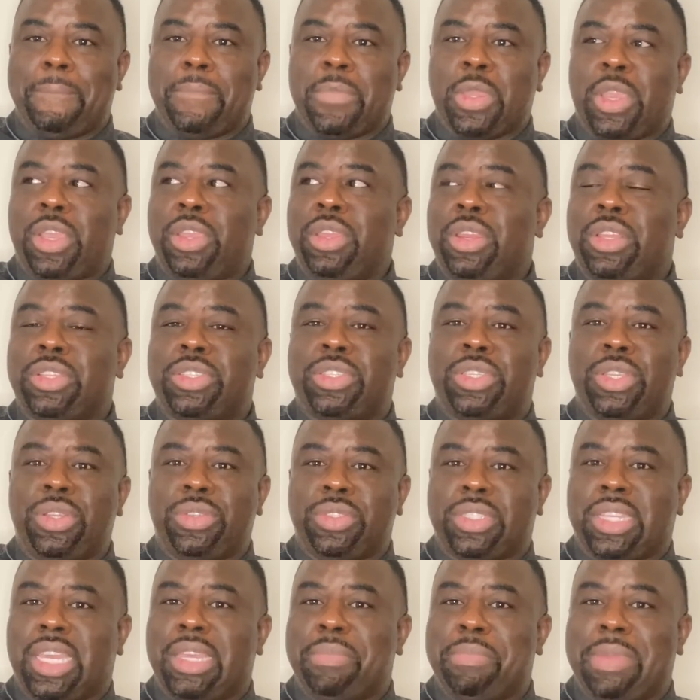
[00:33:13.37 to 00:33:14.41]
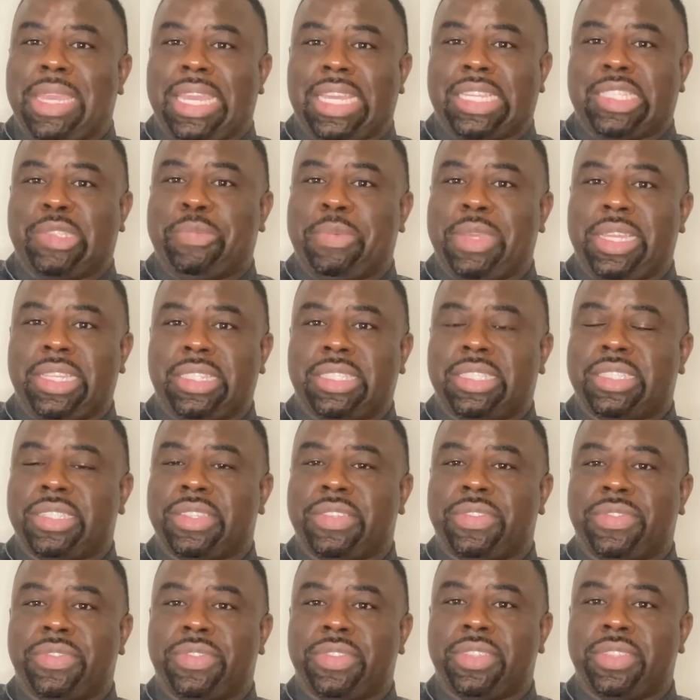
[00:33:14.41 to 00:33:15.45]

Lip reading: Girl, you know, suits can be expensive.